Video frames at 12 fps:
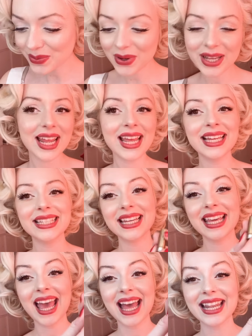one is
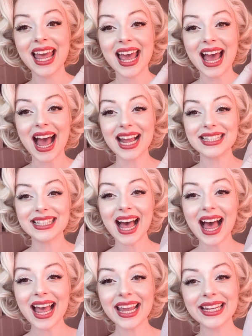again a
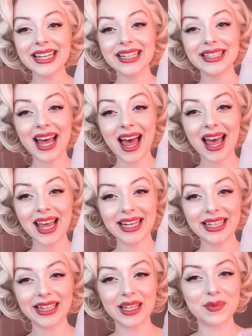tiny,
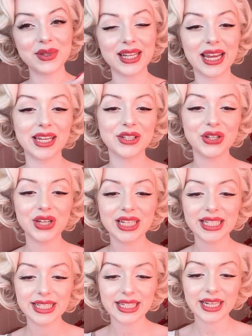tiny lipstick, as you
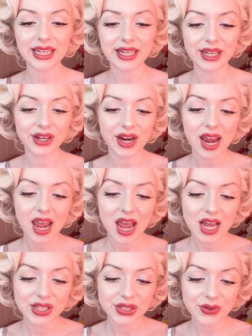can see here.
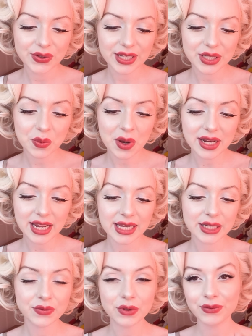So this one
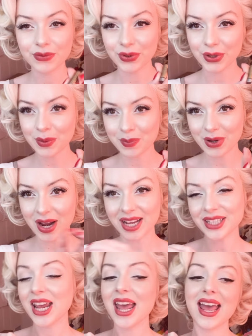is from Fuller
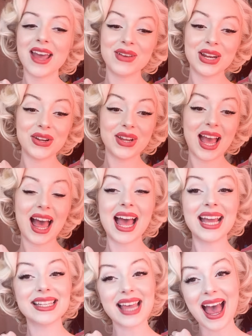Brush. If any of you
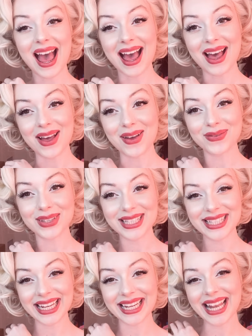guys have
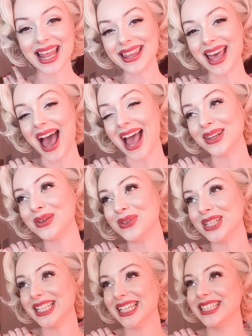seen the I Love
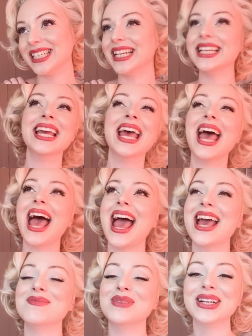Lucy, she,
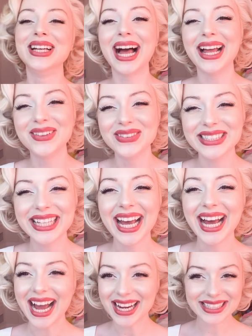
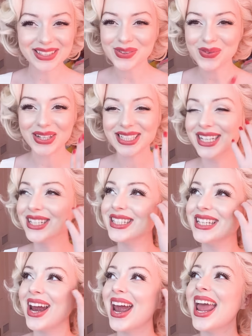
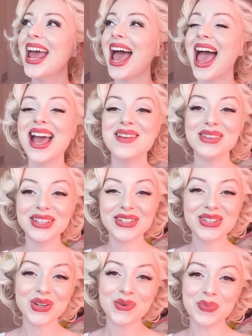
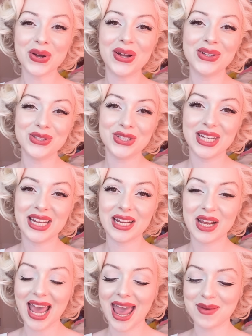Lucille Ball, she